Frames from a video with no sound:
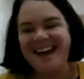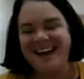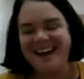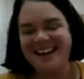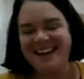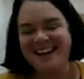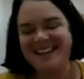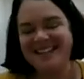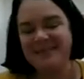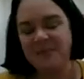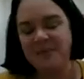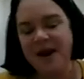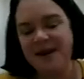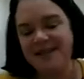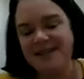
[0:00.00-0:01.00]
is
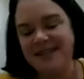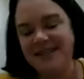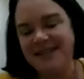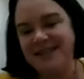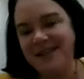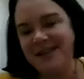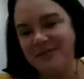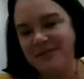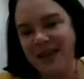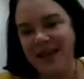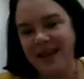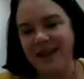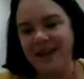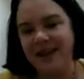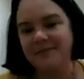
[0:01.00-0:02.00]
practicing
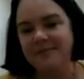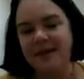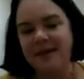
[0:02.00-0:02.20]
self-care.